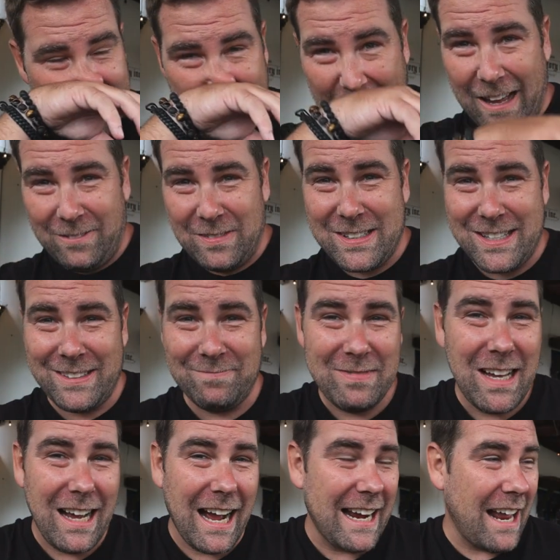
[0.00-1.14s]
Yeah,
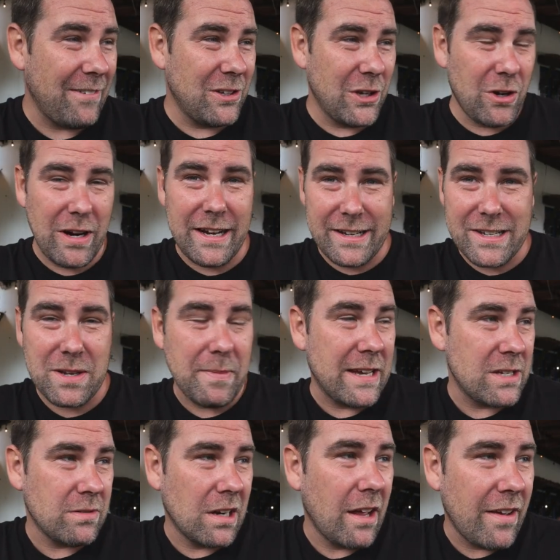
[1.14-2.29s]
I'd have to agree. It is the
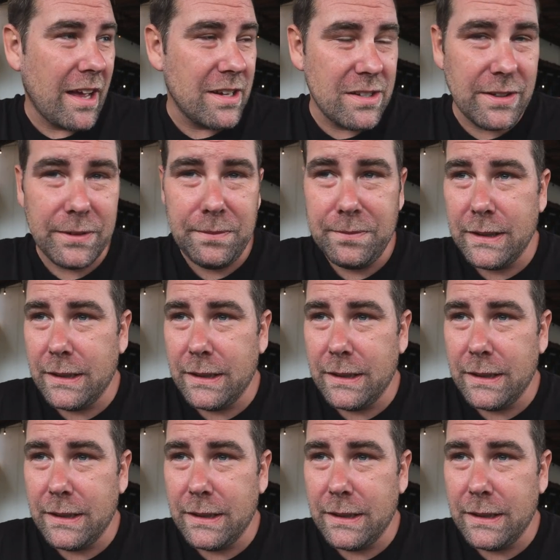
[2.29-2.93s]
best one I've had too.